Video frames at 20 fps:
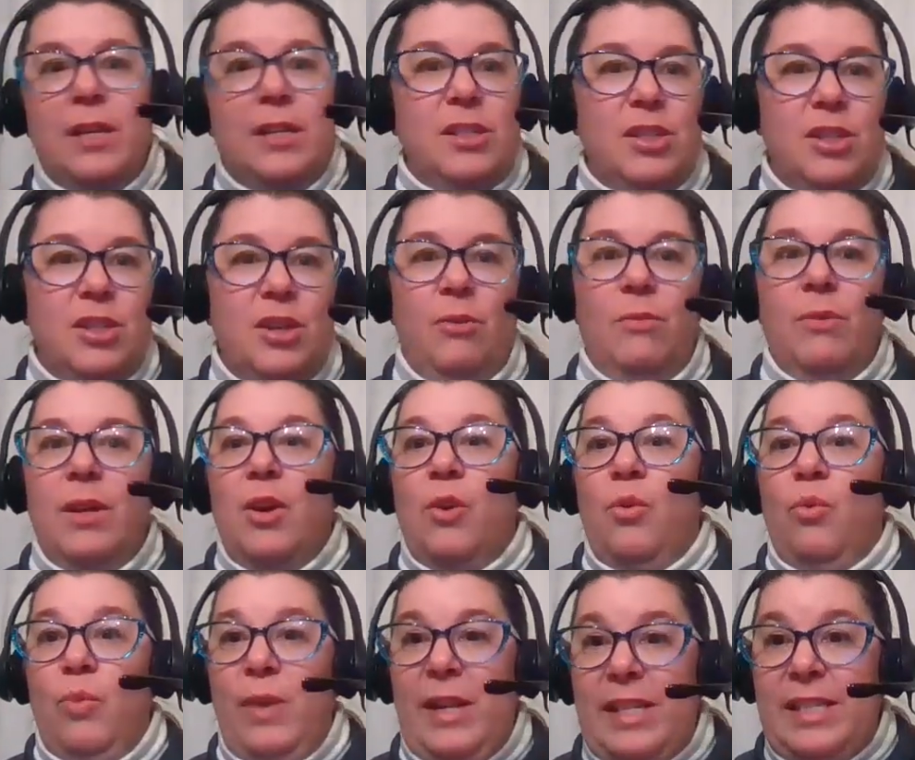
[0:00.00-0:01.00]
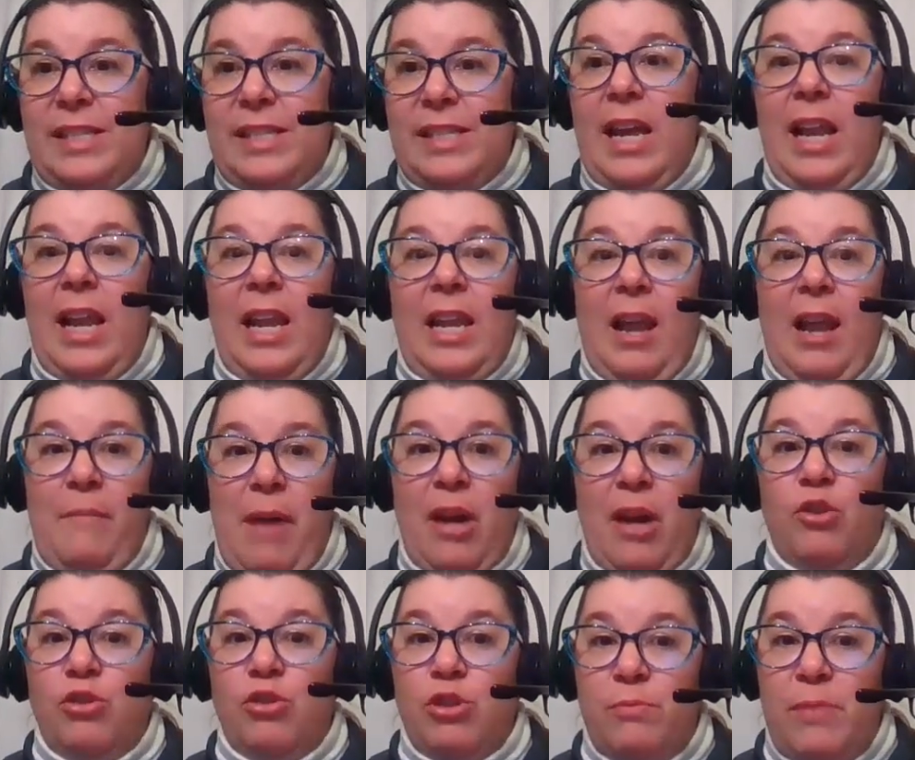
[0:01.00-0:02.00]
So we say
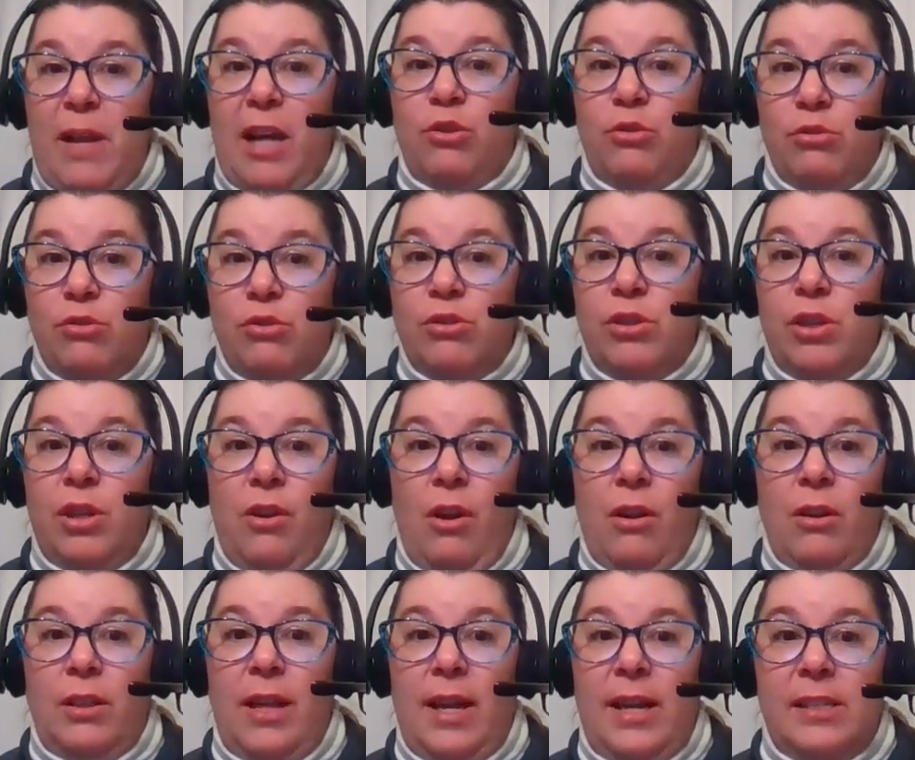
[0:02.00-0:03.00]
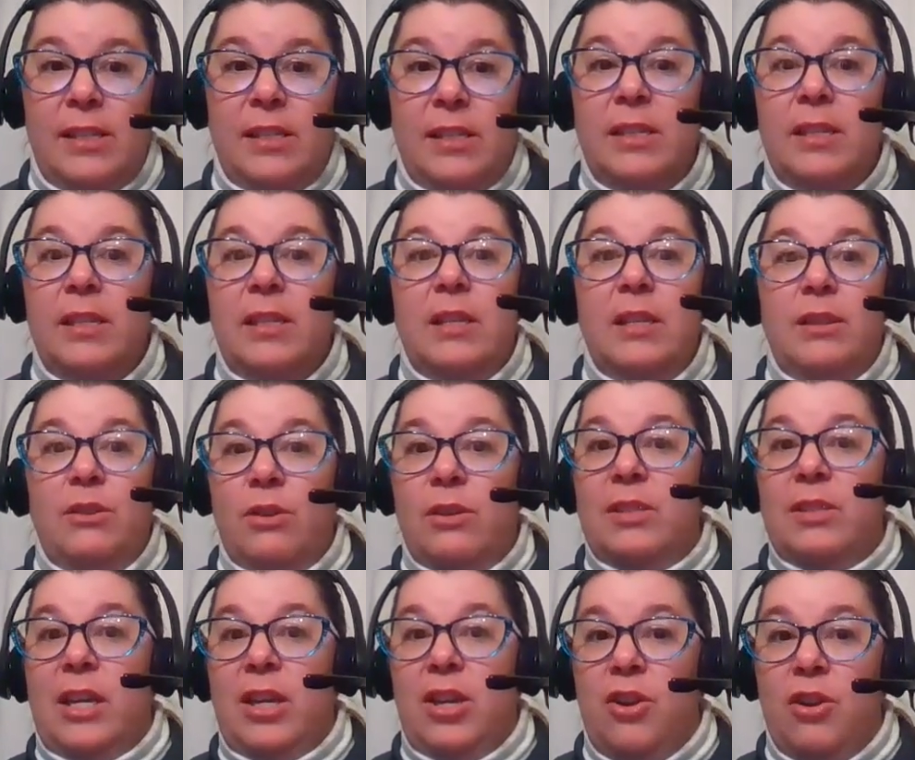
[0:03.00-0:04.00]
lavar los platos in our class.
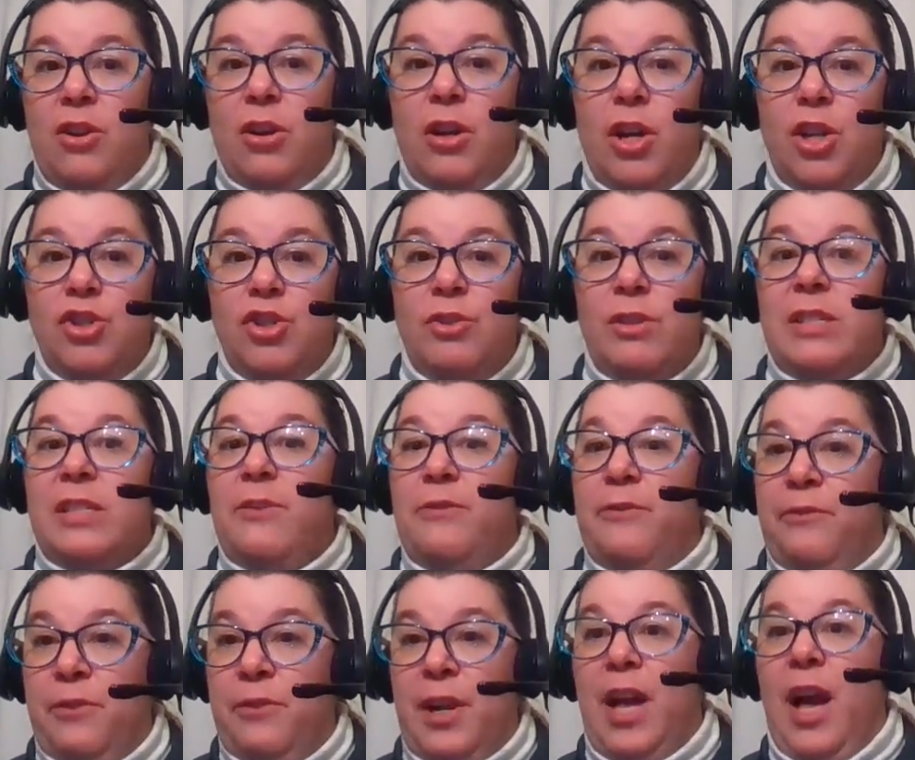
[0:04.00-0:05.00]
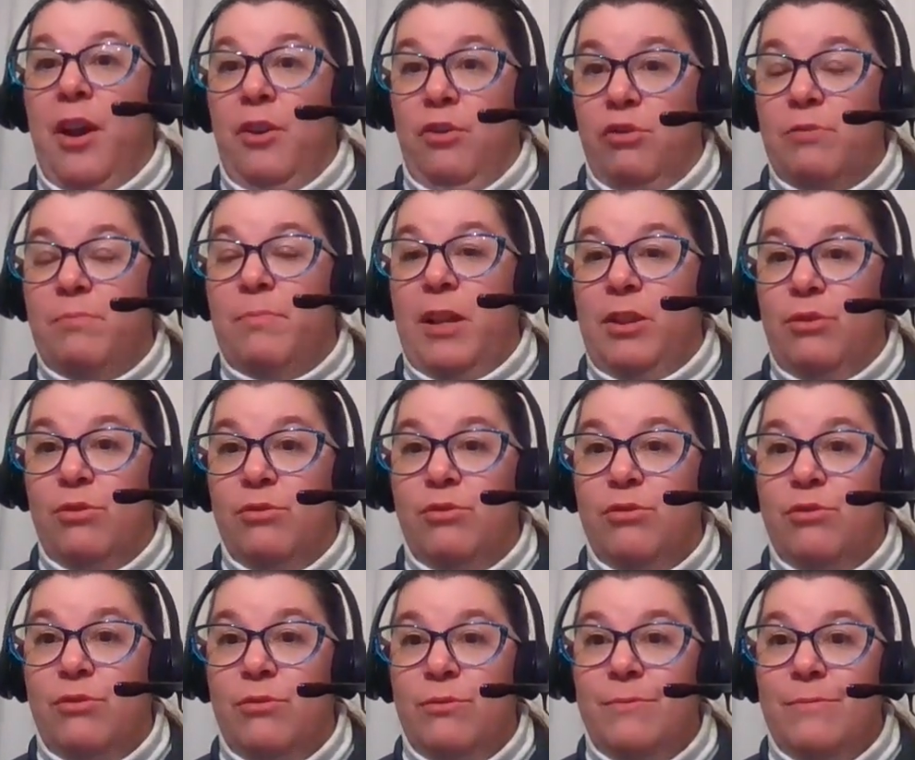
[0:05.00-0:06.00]
Looks like in her country, it's fregar los
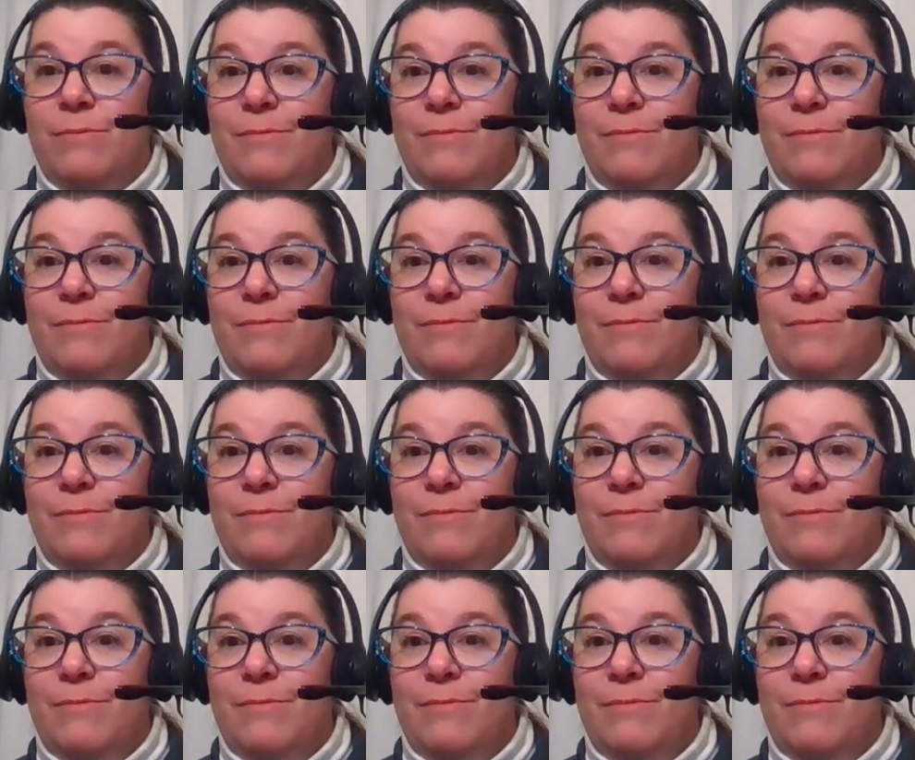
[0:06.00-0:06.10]
platos.